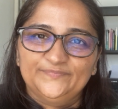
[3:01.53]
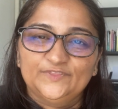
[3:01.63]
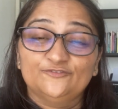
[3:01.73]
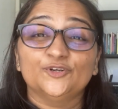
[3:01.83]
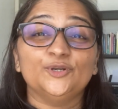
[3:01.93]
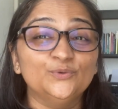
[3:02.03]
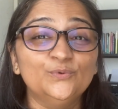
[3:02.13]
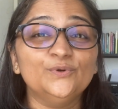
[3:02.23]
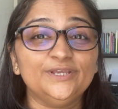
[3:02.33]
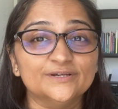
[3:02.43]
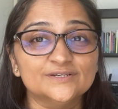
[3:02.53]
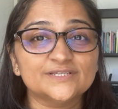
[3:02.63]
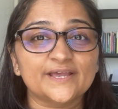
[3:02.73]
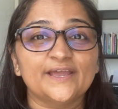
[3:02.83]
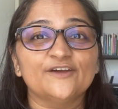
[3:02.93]
For two years, I
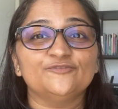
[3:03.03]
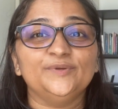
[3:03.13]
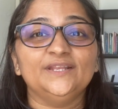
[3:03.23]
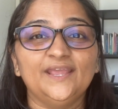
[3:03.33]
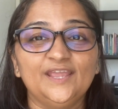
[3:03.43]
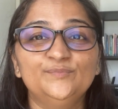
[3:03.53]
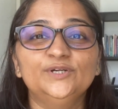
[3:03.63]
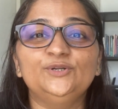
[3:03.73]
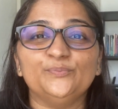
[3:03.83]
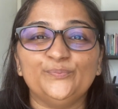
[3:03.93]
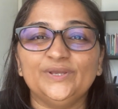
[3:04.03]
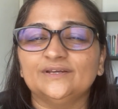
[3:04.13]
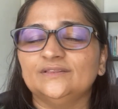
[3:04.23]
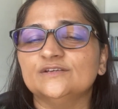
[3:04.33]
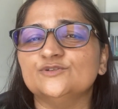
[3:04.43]
have been able to pick
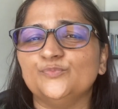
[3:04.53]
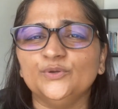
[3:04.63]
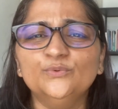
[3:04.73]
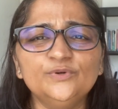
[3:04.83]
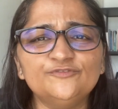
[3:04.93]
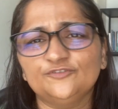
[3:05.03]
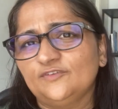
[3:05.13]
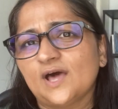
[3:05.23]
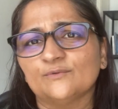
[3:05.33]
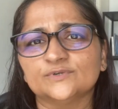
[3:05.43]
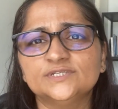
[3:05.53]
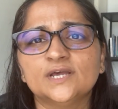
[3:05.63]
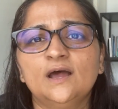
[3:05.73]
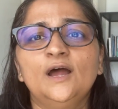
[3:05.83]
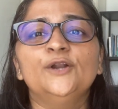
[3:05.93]
these beautiful flowers
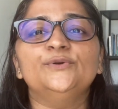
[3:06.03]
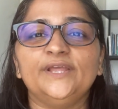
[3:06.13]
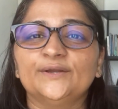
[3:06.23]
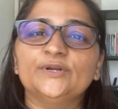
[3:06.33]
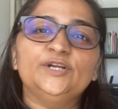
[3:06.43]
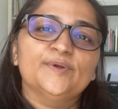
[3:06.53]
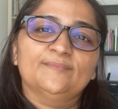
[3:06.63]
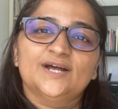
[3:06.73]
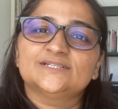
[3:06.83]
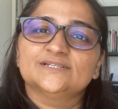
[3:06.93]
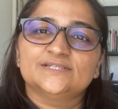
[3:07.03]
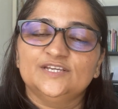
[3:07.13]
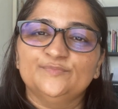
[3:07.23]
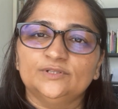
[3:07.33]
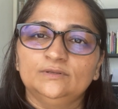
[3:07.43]
to decorate my master's table.